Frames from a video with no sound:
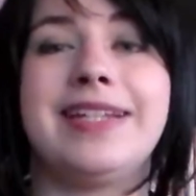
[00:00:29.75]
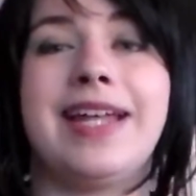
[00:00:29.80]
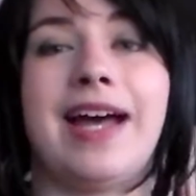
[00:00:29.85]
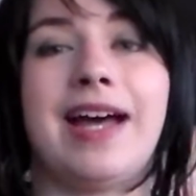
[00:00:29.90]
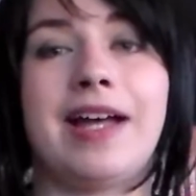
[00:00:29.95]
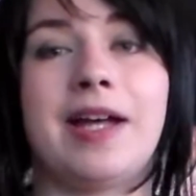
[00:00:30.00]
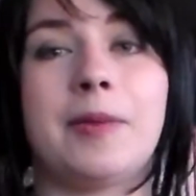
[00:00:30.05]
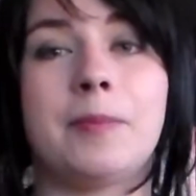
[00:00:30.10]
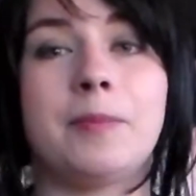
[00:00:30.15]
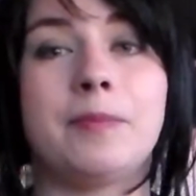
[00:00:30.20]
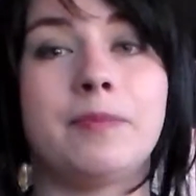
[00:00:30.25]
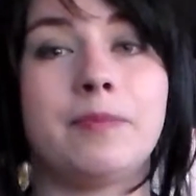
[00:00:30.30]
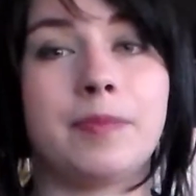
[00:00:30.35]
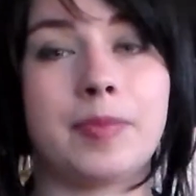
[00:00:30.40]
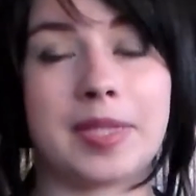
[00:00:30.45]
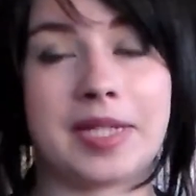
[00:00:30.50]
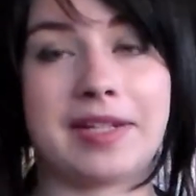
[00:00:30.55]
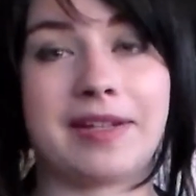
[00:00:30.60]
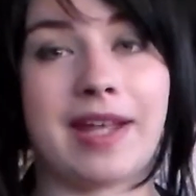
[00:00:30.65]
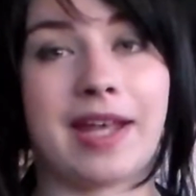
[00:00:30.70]

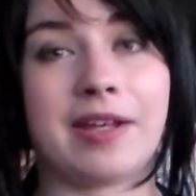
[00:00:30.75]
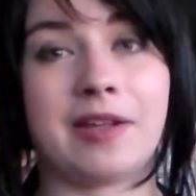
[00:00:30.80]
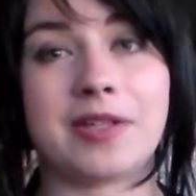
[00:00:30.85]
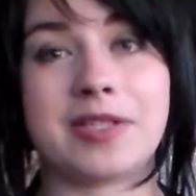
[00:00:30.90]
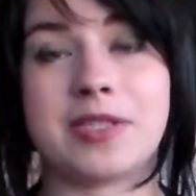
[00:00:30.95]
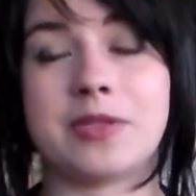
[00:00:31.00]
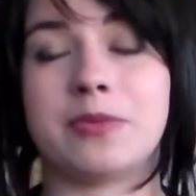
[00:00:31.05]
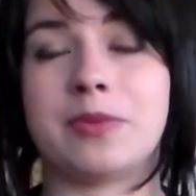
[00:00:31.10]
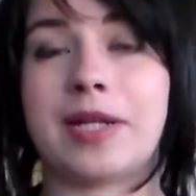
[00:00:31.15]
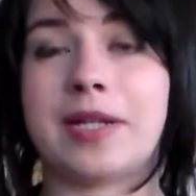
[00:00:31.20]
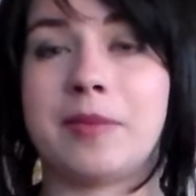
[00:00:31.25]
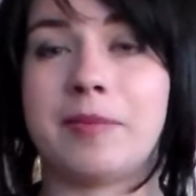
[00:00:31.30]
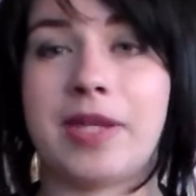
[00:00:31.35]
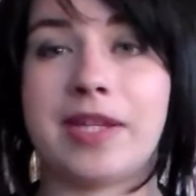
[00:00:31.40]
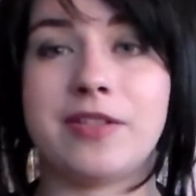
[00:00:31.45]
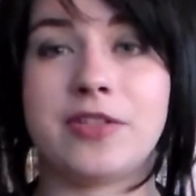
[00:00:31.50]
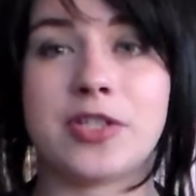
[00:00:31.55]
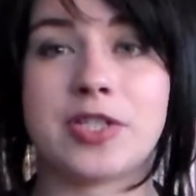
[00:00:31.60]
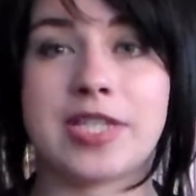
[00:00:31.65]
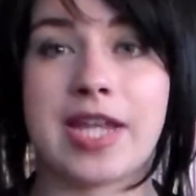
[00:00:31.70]
but I also
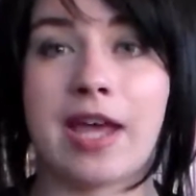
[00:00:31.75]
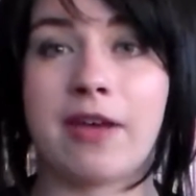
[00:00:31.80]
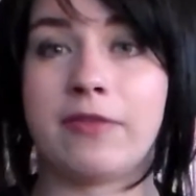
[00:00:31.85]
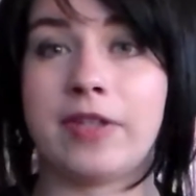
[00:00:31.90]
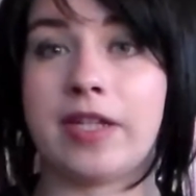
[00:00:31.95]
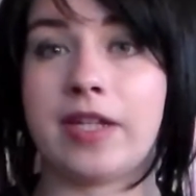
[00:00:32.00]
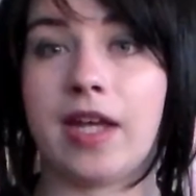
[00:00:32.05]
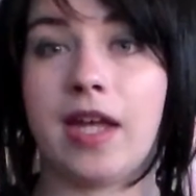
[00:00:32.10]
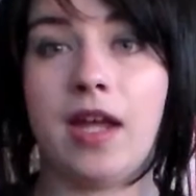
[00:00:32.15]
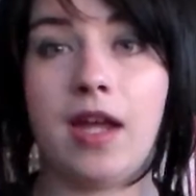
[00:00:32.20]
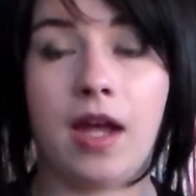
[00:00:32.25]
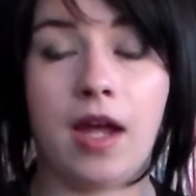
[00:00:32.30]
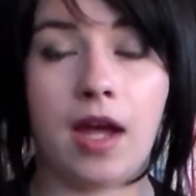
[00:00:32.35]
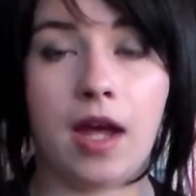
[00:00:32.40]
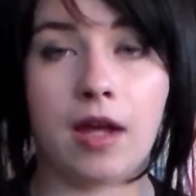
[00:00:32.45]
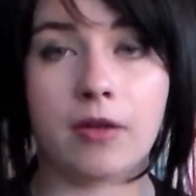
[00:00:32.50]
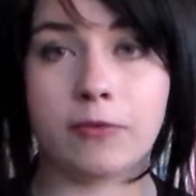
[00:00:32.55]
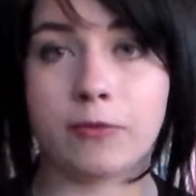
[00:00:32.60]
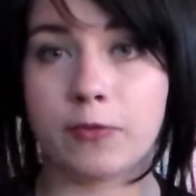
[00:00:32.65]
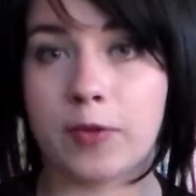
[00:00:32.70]
recommend just having
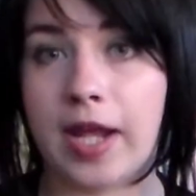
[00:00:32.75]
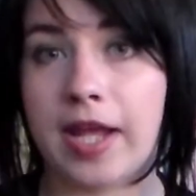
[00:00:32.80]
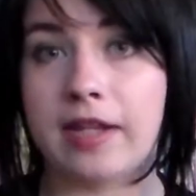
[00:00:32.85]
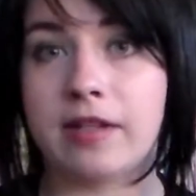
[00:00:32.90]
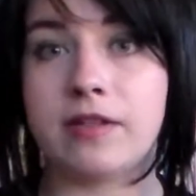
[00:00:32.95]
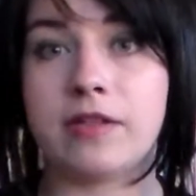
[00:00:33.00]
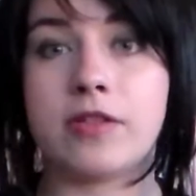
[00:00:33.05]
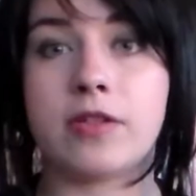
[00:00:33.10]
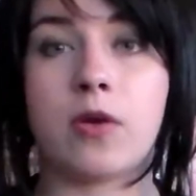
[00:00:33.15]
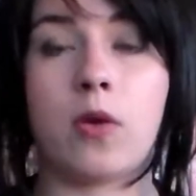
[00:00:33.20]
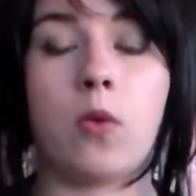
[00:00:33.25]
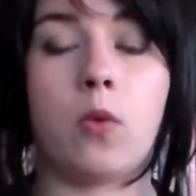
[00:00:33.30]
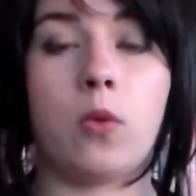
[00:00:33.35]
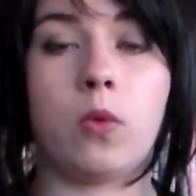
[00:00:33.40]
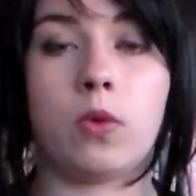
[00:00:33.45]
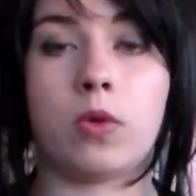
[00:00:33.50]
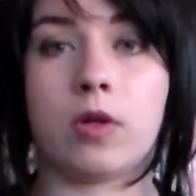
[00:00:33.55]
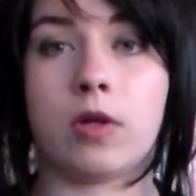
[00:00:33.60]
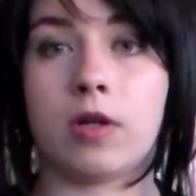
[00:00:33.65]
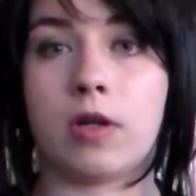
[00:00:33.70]
a friend
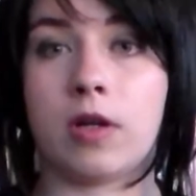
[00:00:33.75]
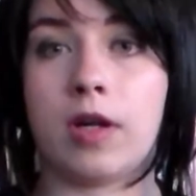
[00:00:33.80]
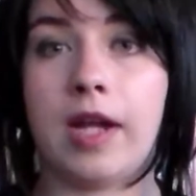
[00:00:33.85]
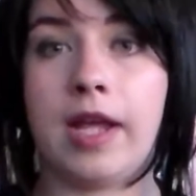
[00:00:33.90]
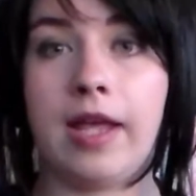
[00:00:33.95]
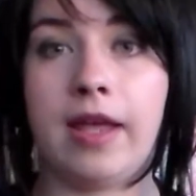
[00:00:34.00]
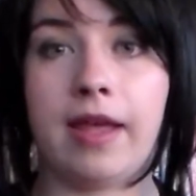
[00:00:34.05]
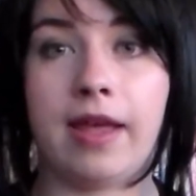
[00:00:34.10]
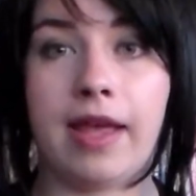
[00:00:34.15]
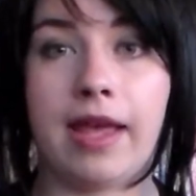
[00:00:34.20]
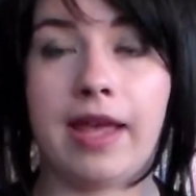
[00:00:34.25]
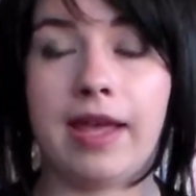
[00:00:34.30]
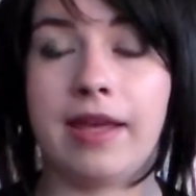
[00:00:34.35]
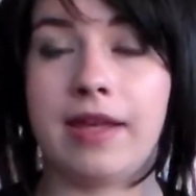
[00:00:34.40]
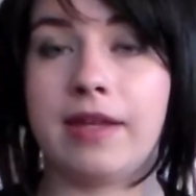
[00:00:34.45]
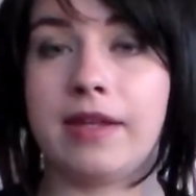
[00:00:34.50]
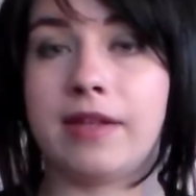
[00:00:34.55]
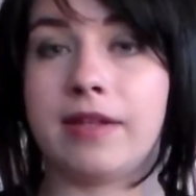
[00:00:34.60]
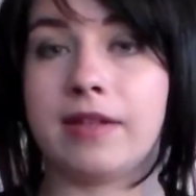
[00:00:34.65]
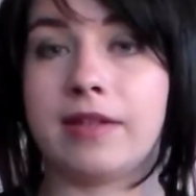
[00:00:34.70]
or
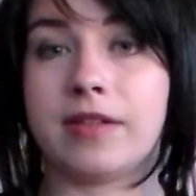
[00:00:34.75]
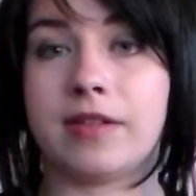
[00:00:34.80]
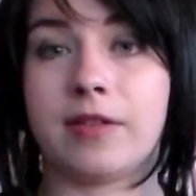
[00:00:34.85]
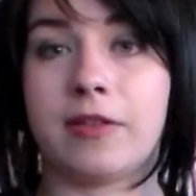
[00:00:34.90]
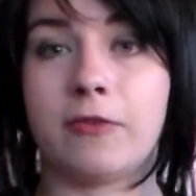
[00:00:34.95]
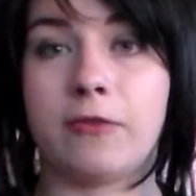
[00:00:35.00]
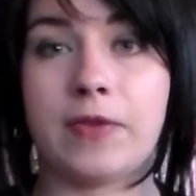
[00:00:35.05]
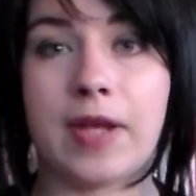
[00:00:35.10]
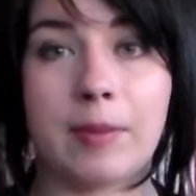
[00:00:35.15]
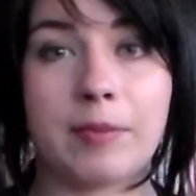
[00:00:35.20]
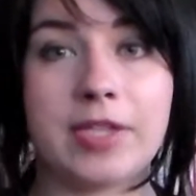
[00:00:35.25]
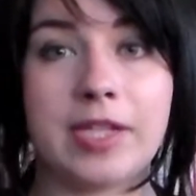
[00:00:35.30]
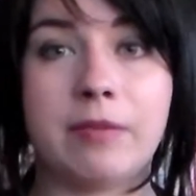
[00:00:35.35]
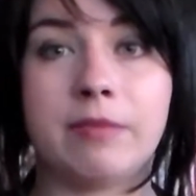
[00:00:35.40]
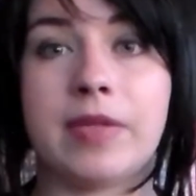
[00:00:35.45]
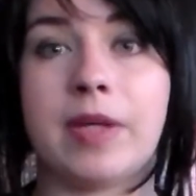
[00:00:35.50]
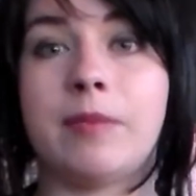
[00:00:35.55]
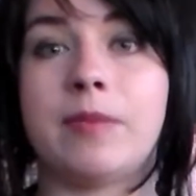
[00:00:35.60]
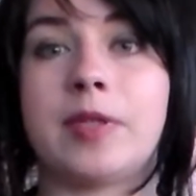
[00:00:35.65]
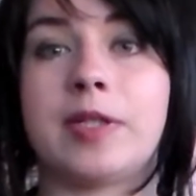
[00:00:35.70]
a family
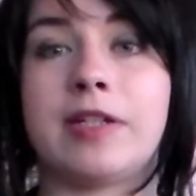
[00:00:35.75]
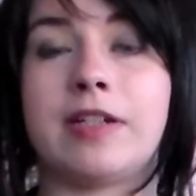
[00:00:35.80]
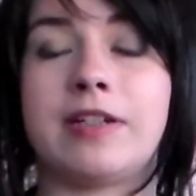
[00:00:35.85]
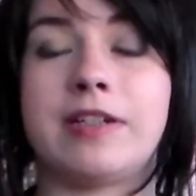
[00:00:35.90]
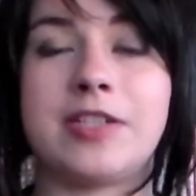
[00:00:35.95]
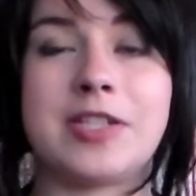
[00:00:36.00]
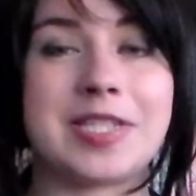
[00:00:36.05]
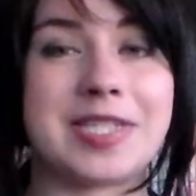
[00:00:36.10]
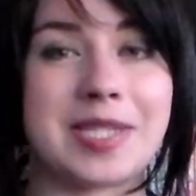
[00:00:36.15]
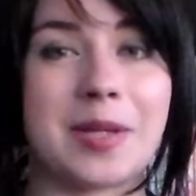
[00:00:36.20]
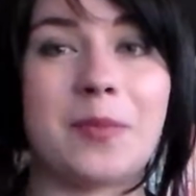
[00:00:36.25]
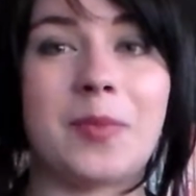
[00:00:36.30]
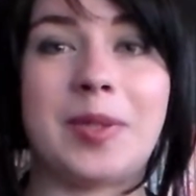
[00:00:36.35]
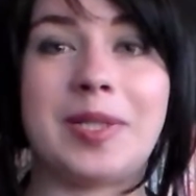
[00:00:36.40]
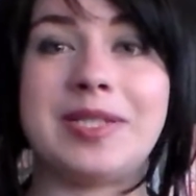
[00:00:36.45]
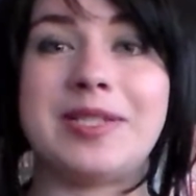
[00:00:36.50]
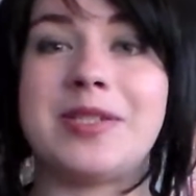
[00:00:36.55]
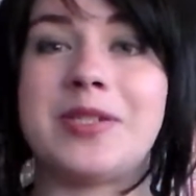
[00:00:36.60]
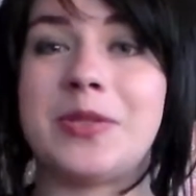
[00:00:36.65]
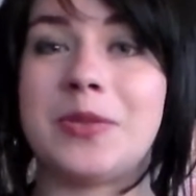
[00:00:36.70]
member, just
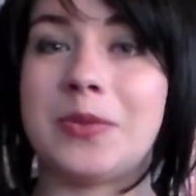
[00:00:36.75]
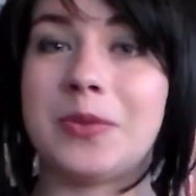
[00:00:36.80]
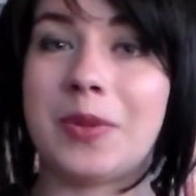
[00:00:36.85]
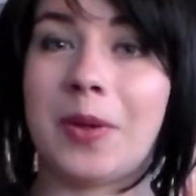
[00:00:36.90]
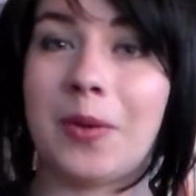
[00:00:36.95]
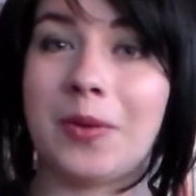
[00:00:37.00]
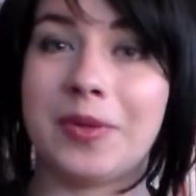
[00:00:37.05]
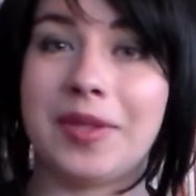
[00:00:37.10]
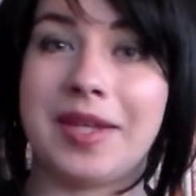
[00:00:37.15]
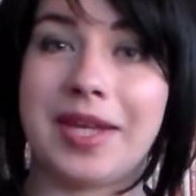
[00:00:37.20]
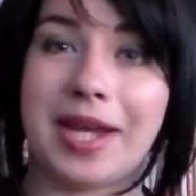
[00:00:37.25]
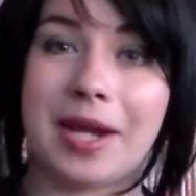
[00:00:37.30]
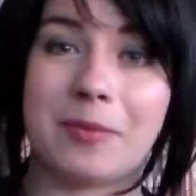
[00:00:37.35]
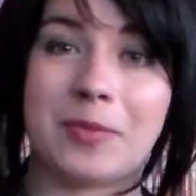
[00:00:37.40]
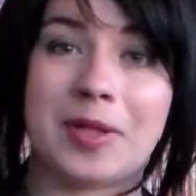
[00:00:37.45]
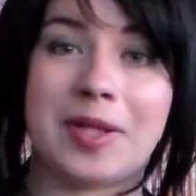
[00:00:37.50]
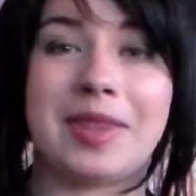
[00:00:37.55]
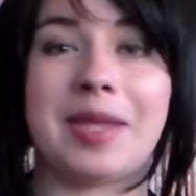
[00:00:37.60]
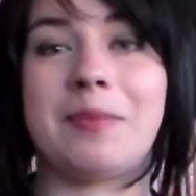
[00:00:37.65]
someone to hold the camera.